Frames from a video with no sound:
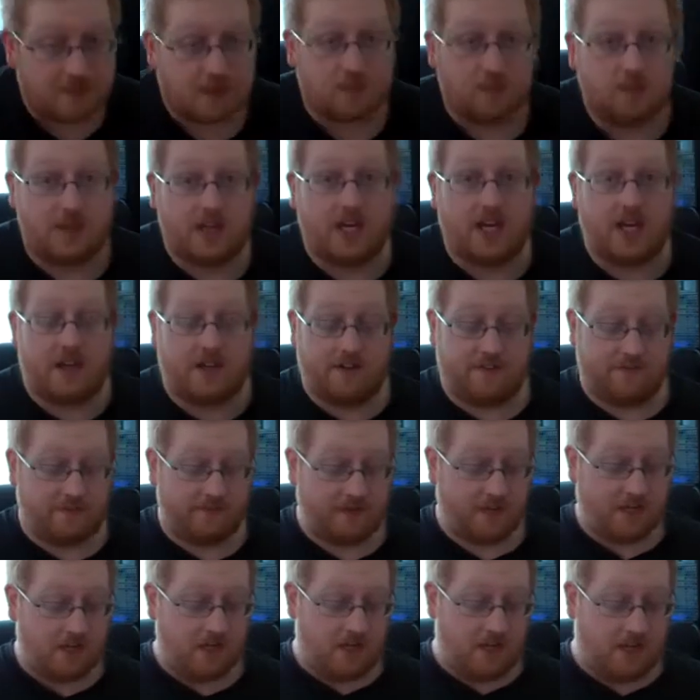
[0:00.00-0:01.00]
We
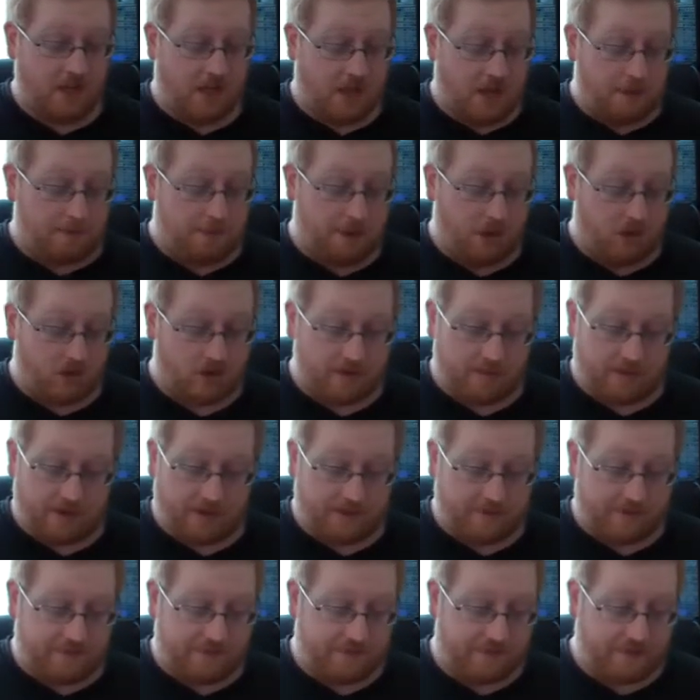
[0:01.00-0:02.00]
have
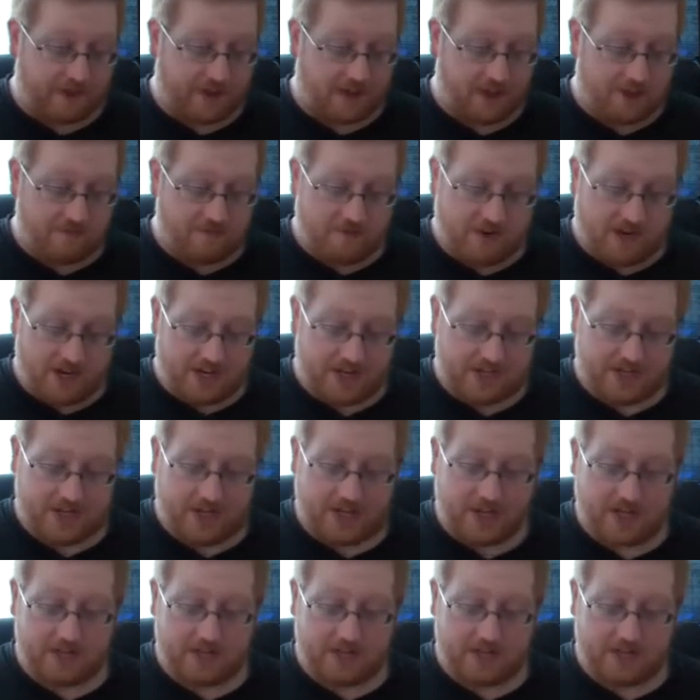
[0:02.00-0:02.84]
Pokemon Fire Red